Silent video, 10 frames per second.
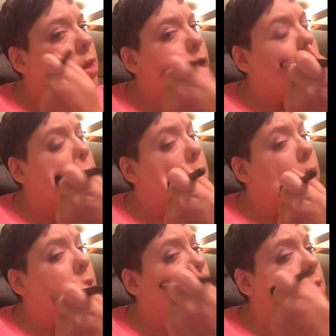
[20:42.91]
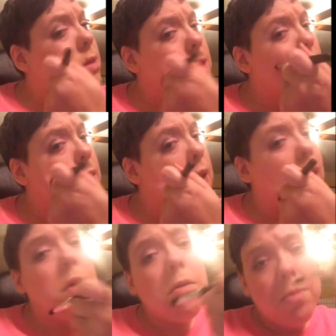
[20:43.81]
that you want to stand
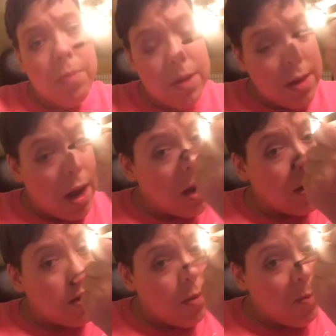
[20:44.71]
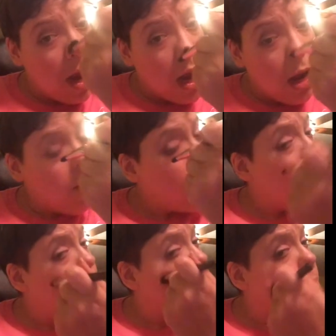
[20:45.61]
out besides the main
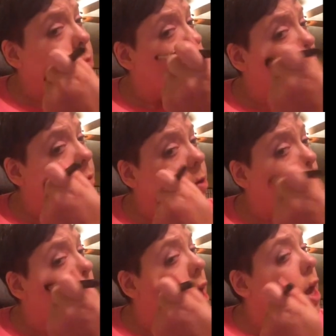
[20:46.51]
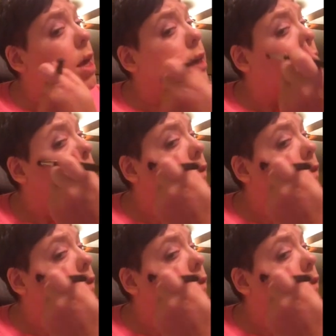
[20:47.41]
focus point of your eyes.